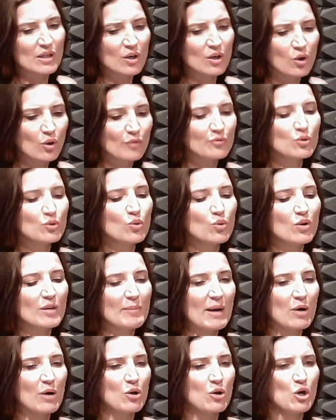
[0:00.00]
lot of talk
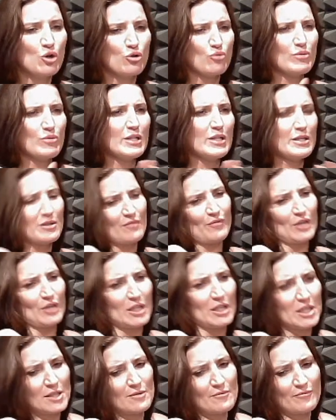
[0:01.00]
about you need to
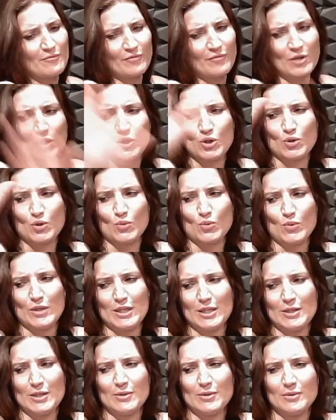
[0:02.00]
forgive to
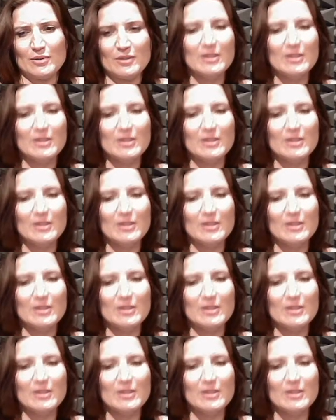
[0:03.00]
heal.